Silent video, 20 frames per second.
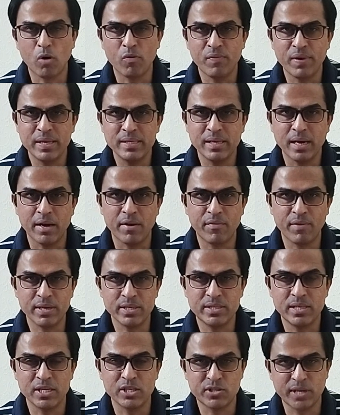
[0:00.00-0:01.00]
always
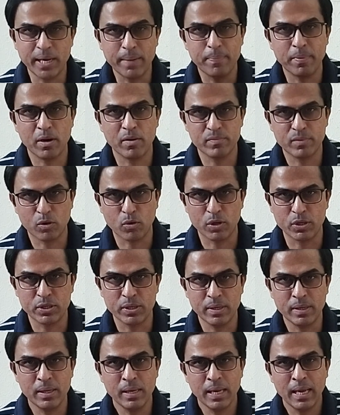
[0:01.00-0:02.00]
address the statement of the
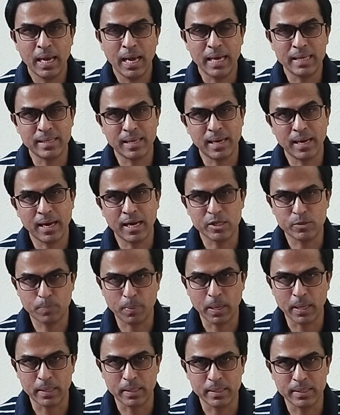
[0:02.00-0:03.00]
question as the last
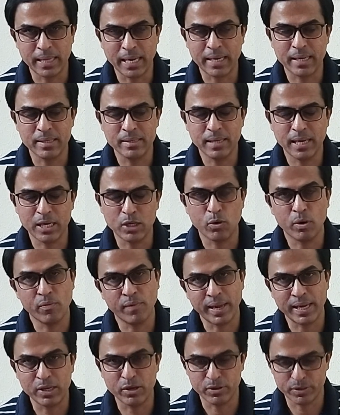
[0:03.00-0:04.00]
part, that is in your
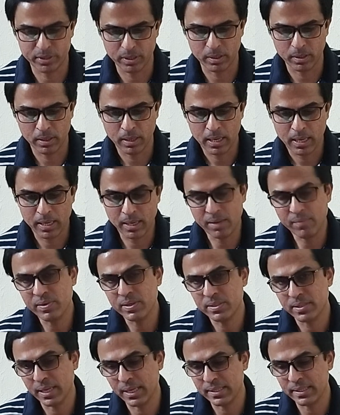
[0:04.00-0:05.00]
evaluation.
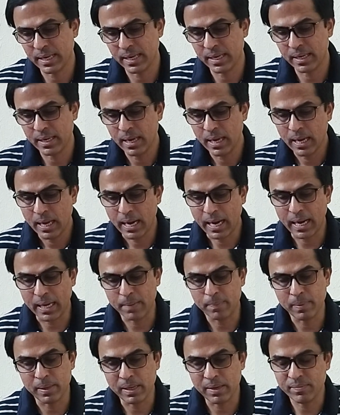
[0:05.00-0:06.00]
Never say that
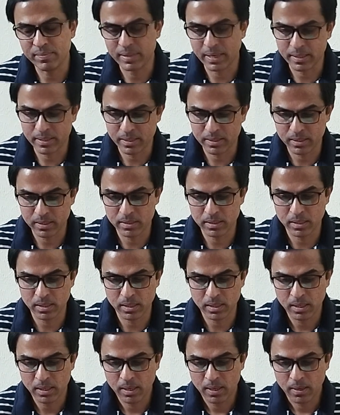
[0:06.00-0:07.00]
I believe that this is
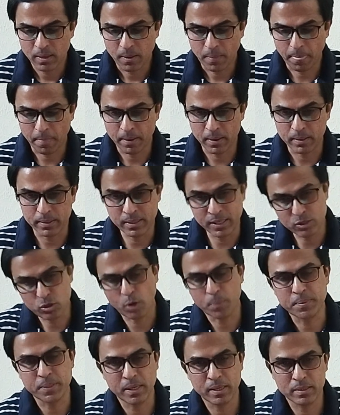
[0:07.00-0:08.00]
the
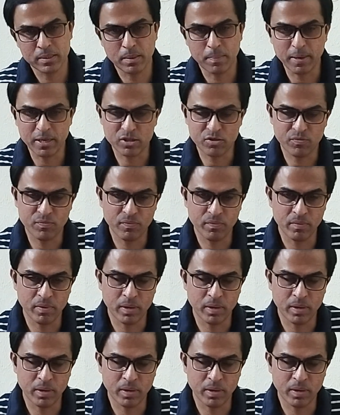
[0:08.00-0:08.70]
this option is the best